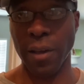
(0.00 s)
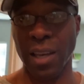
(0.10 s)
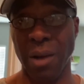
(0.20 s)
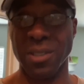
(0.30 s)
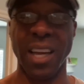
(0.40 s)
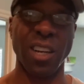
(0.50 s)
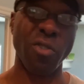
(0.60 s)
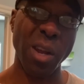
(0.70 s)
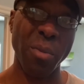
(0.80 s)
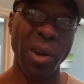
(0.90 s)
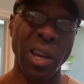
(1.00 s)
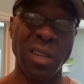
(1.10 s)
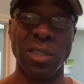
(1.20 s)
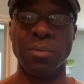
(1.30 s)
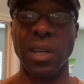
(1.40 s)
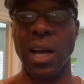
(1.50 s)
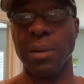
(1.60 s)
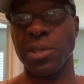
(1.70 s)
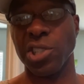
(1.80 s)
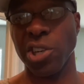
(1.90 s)
and I was adding creamer in there
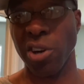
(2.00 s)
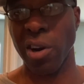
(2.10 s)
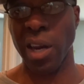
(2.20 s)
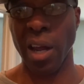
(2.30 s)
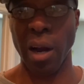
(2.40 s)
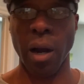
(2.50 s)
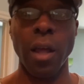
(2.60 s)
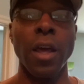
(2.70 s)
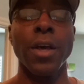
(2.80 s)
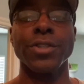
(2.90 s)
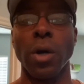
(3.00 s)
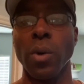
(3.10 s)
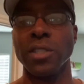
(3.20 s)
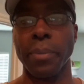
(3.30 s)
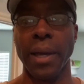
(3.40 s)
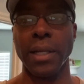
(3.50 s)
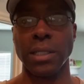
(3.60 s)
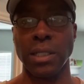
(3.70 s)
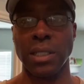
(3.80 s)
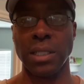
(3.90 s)
sometimes, sugar in there. So I wasn't being as
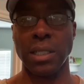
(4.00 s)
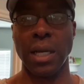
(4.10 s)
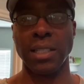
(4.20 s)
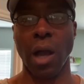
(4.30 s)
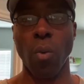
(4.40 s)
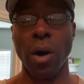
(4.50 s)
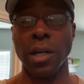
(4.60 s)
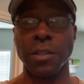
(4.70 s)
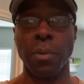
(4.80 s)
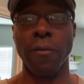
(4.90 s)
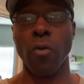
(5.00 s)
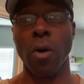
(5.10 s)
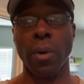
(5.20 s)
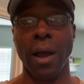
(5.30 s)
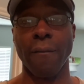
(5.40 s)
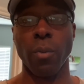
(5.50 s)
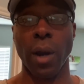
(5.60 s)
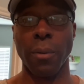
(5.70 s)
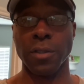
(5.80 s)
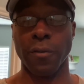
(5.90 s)
consistent as I was before when I when
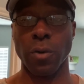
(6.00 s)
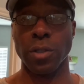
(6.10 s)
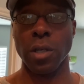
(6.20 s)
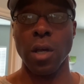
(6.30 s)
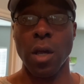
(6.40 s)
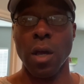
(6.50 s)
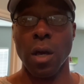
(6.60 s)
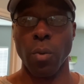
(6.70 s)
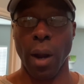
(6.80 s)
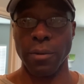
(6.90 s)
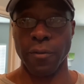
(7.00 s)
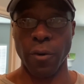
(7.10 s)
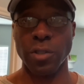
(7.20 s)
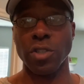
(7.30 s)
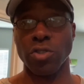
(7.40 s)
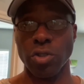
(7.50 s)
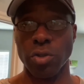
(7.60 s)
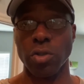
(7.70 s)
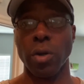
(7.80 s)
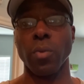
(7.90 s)
I was first when I was first
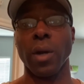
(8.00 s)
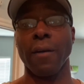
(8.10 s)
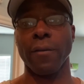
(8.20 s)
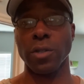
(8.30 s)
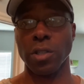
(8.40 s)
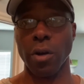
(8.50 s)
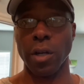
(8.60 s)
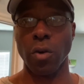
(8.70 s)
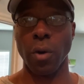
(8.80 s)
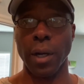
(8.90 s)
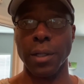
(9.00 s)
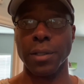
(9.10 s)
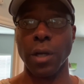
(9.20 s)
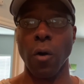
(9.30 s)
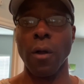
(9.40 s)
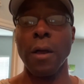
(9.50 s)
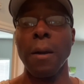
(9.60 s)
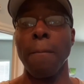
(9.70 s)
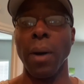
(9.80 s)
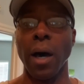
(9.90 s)
introduced to it when I first started doing it. So,
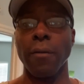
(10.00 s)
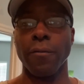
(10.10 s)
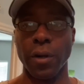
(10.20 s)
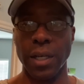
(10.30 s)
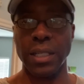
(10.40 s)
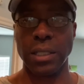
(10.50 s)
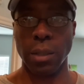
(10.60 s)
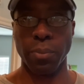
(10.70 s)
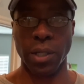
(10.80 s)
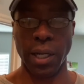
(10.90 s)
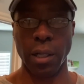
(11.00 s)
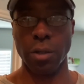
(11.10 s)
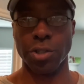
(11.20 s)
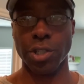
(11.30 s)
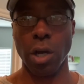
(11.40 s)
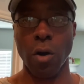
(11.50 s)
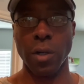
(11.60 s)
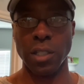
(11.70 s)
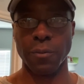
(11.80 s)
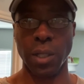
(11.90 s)
but for this particular show
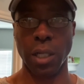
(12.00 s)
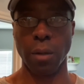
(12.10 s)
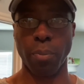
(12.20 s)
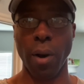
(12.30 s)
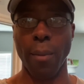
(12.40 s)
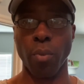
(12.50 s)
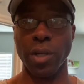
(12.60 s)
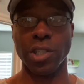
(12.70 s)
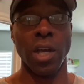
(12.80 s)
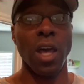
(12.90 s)
and this particular prep, which